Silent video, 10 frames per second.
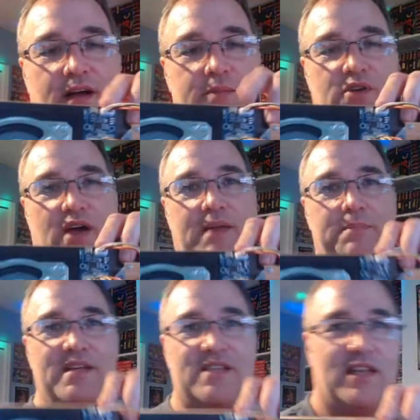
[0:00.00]
So I
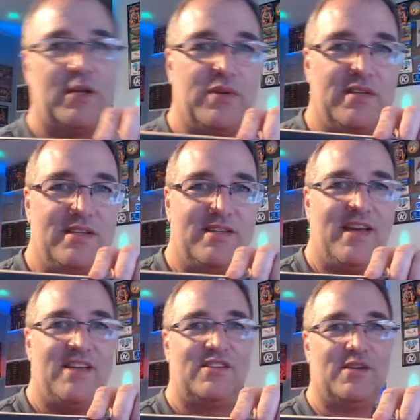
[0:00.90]
basically was his
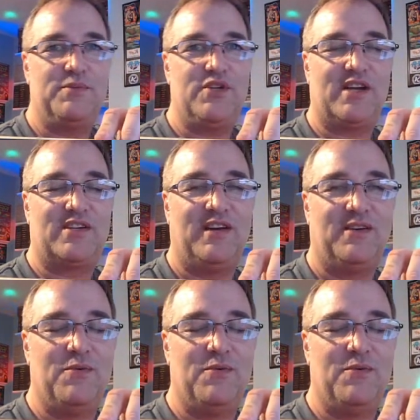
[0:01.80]
test subject